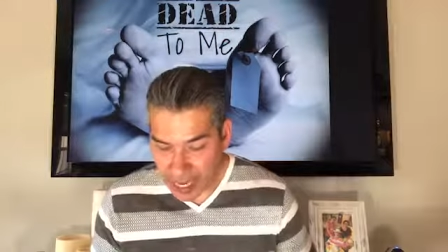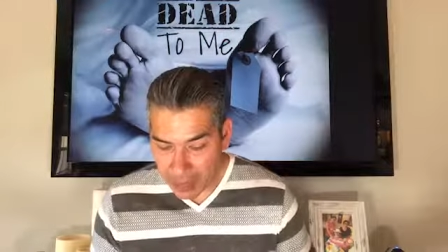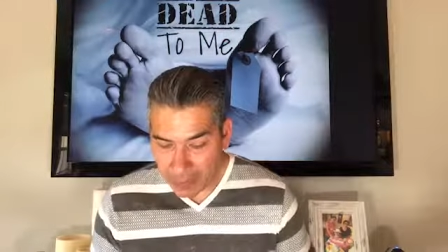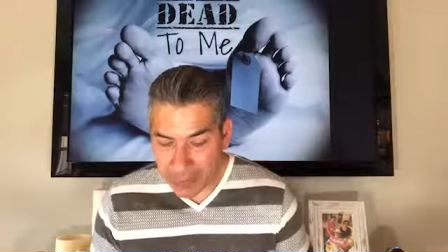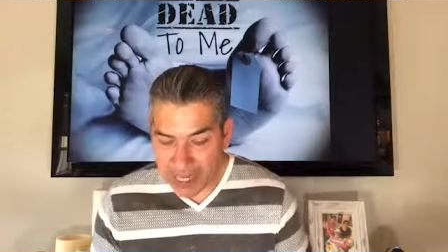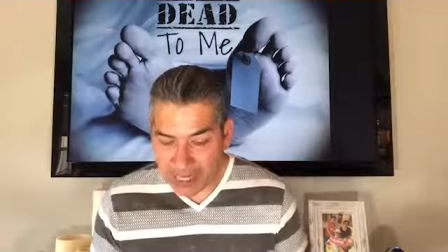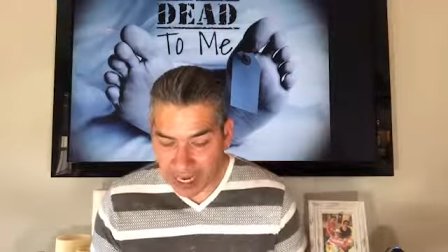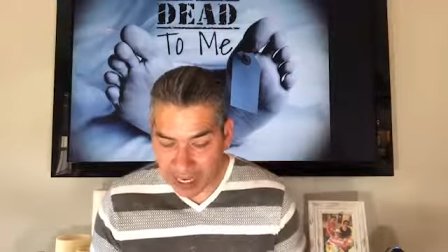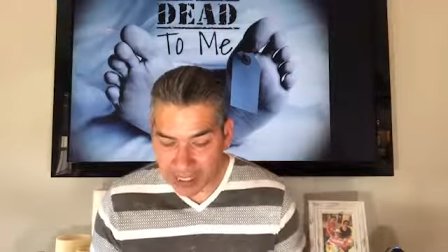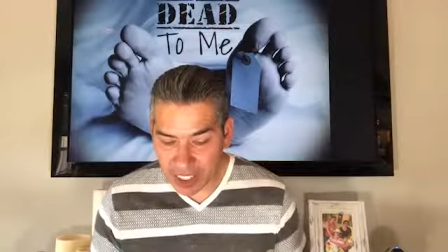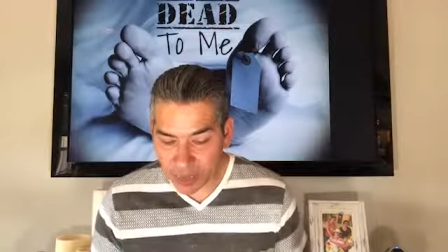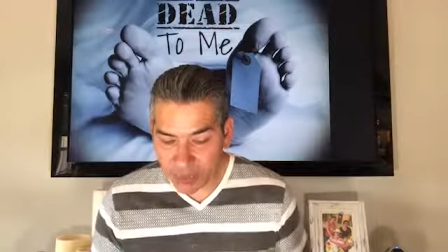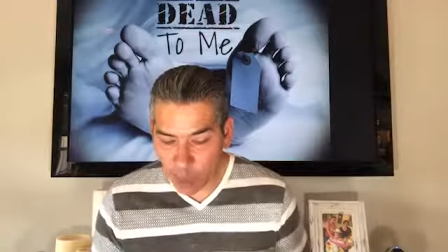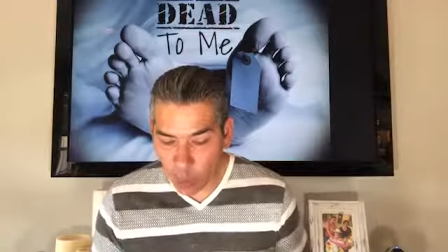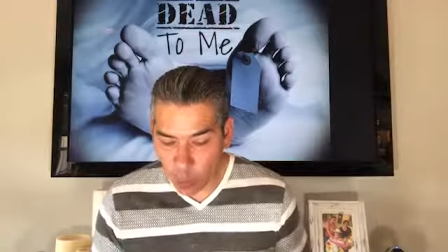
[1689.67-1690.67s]
Because
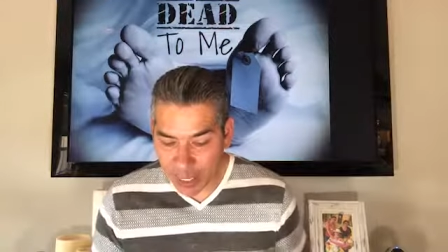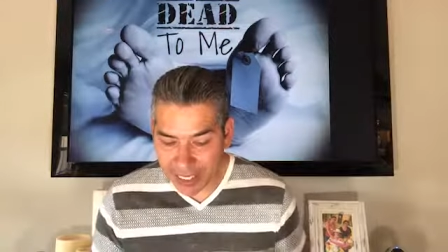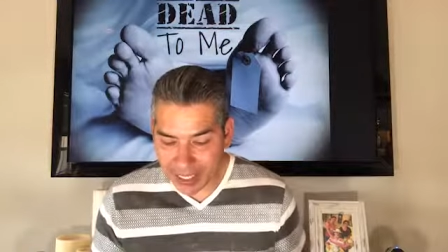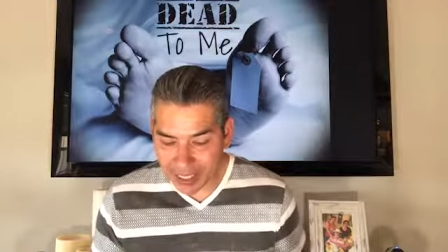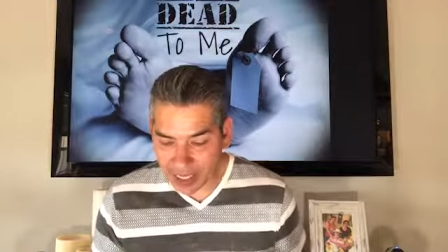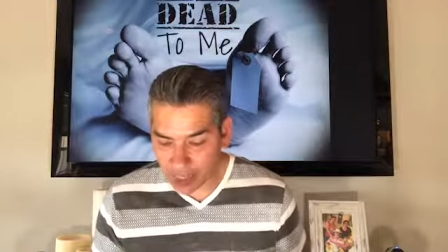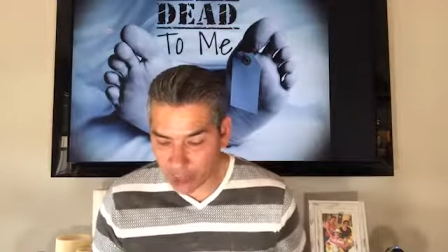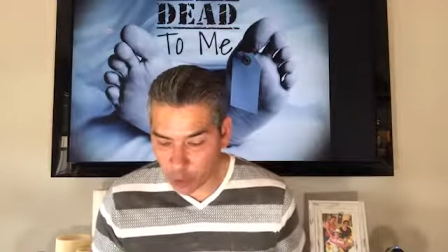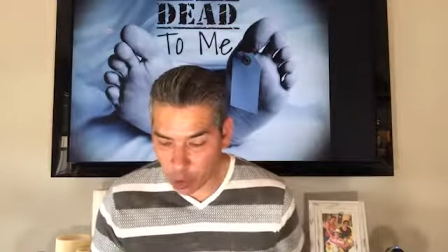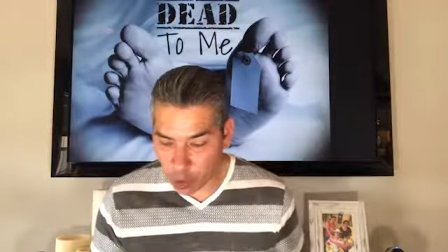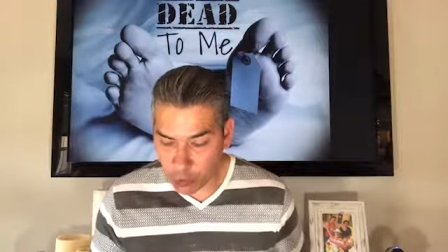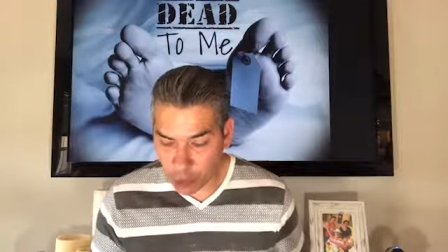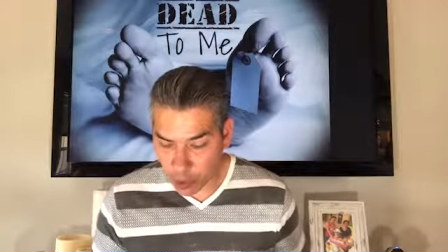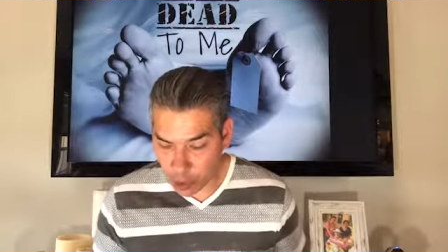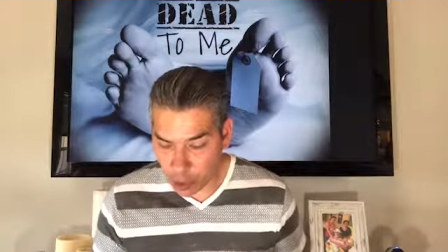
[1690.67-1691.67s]
of the weakness of
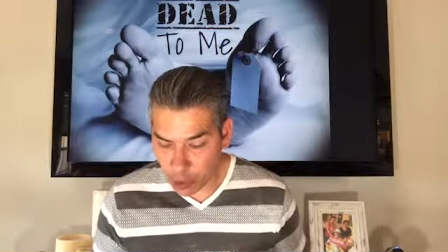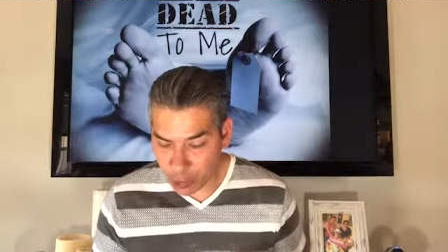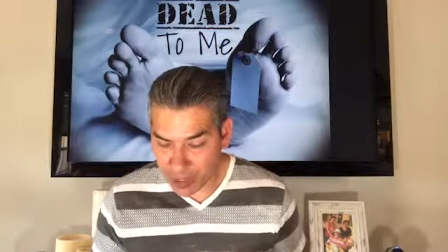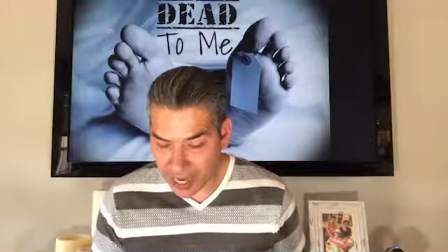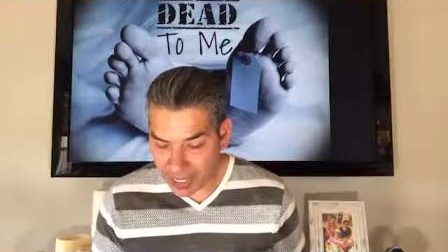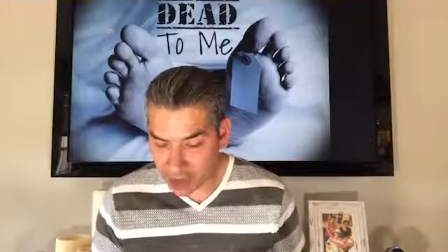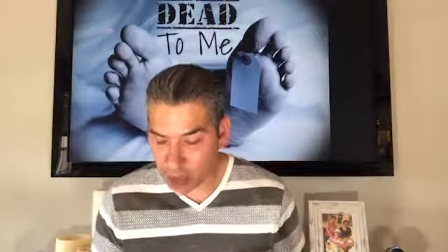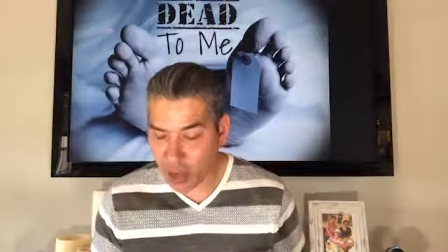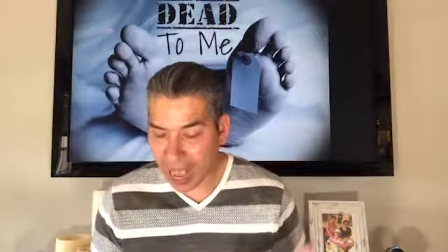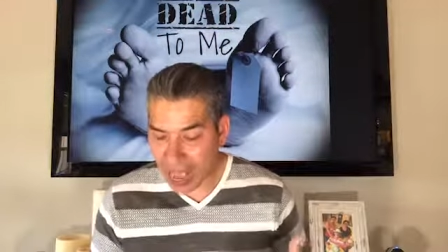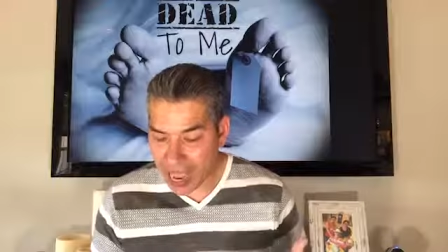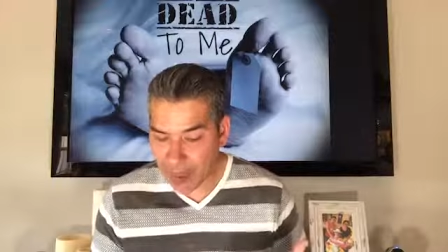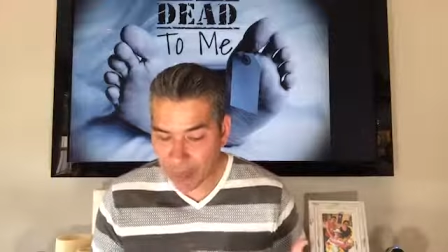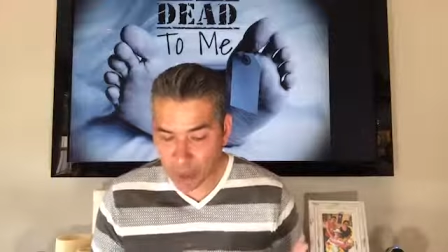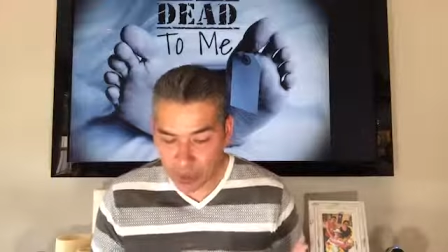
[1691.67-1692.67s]
human nature,
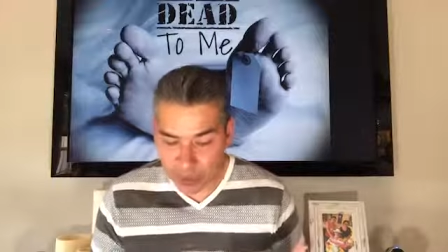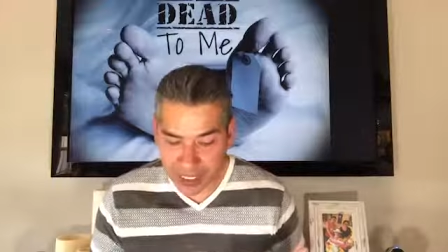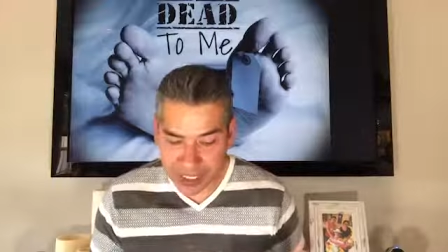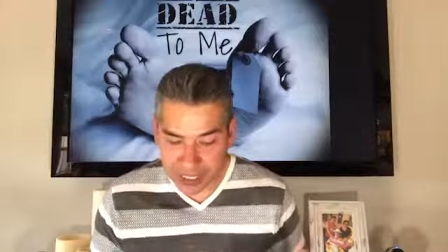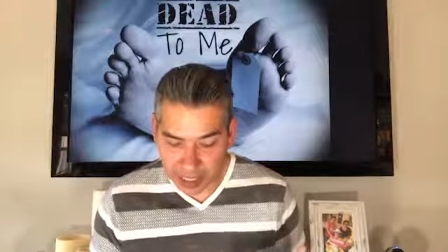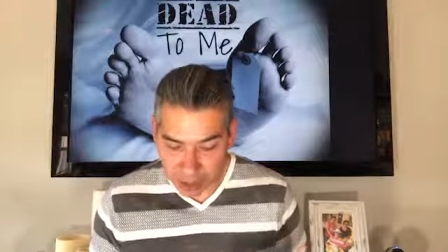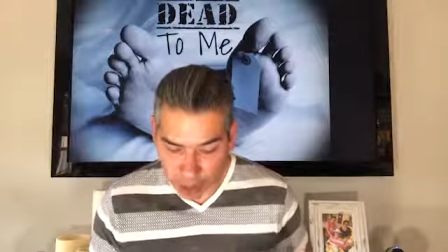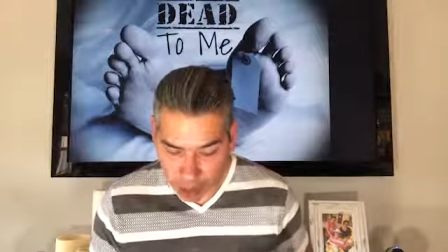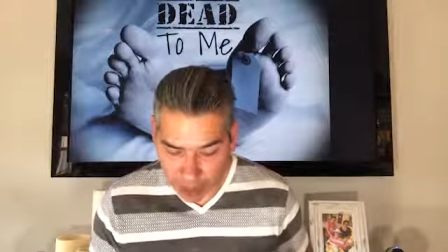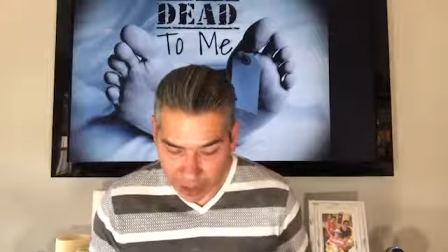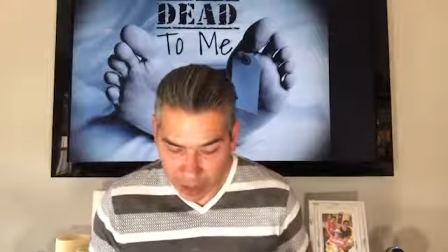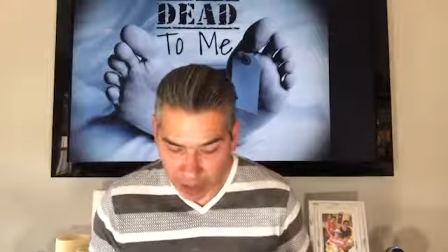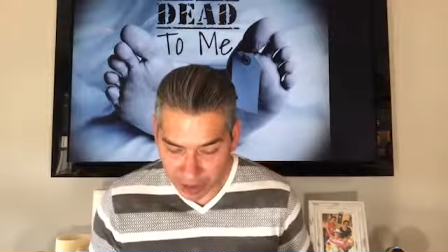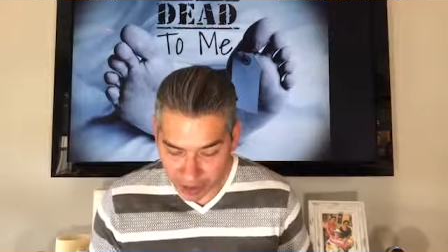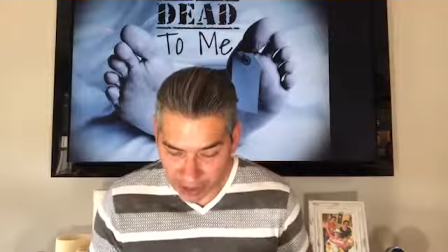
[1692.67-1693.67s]
I am using the
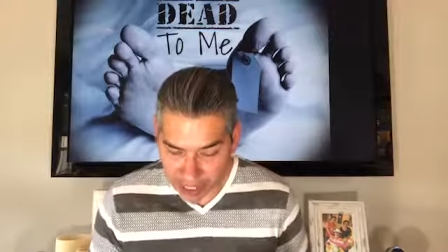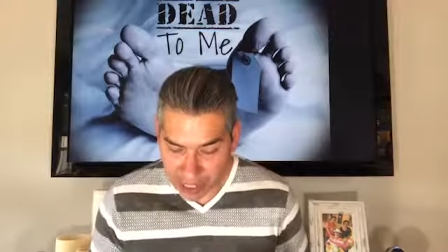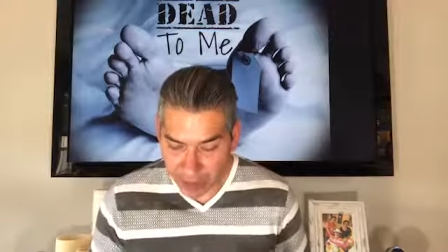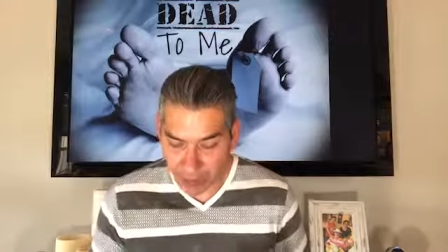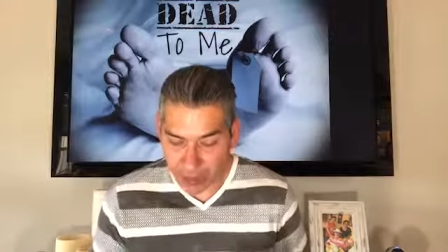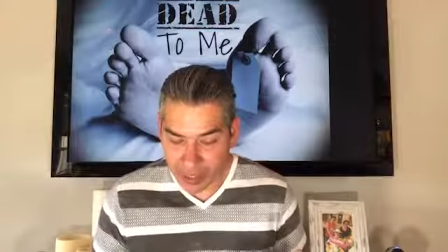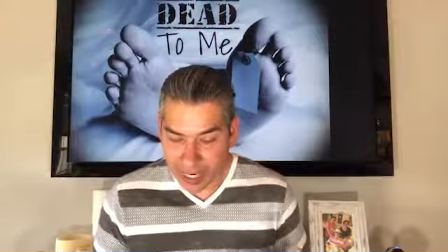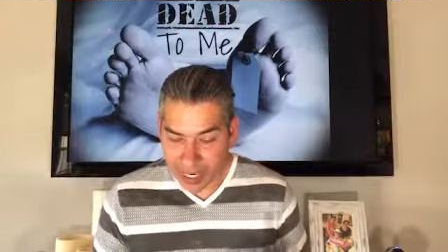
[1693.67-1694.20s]
illustration of slavery